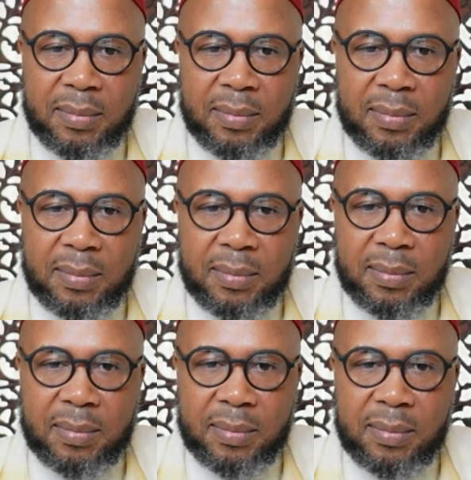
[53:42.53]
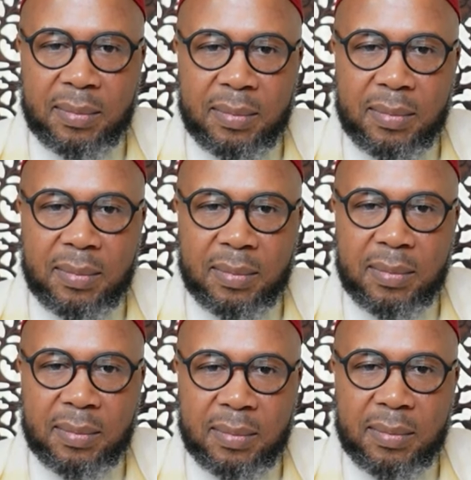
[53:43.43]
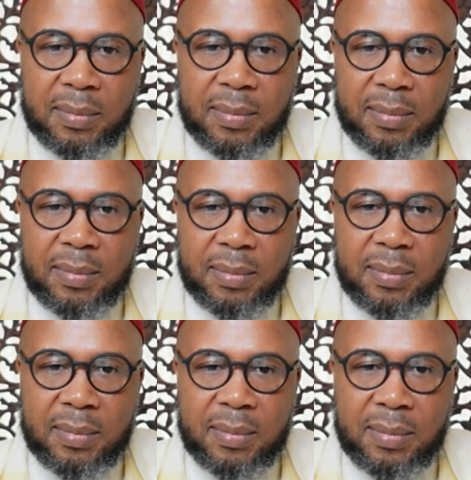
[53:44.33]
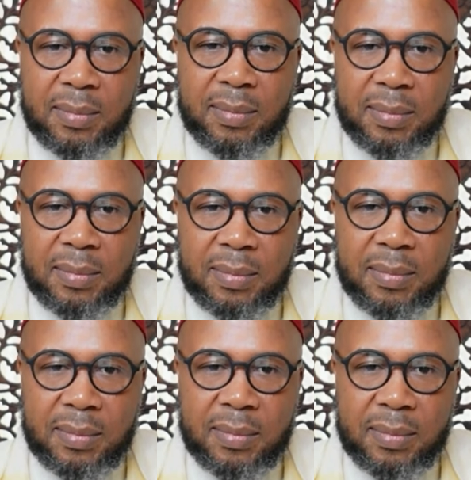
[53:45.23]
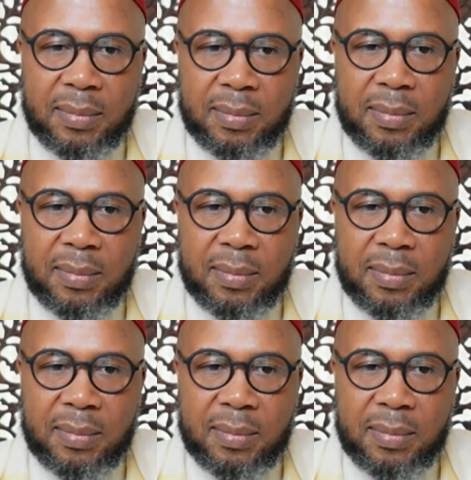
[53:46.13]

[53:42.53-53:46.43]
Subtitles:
(silent)